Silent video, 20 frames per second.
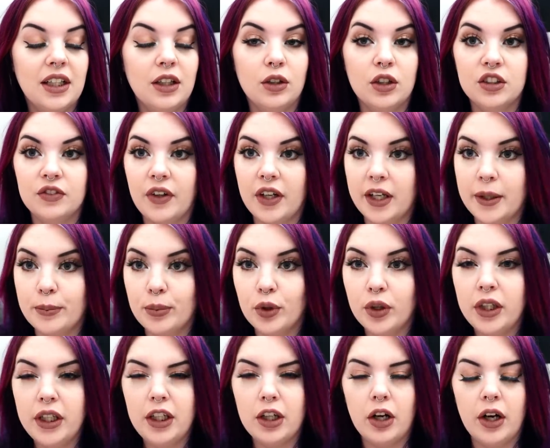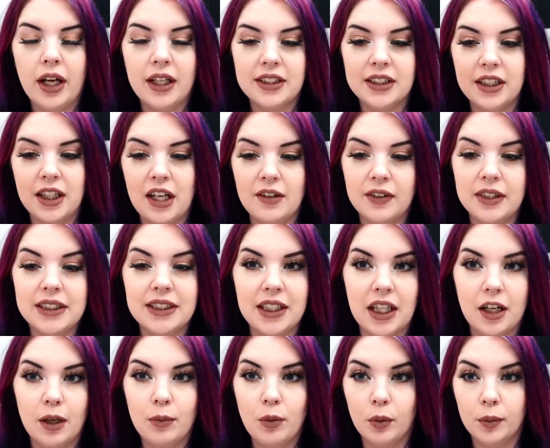It looks very pretty. It has like kind of a
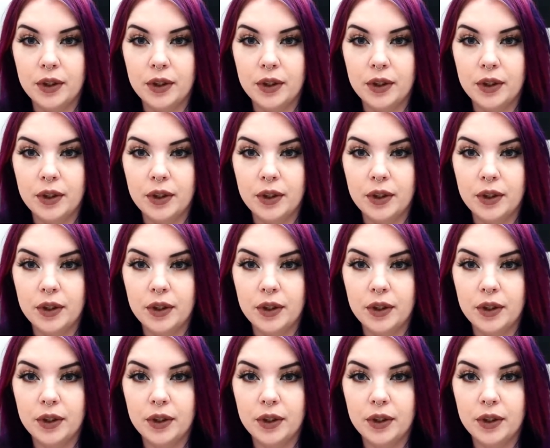setup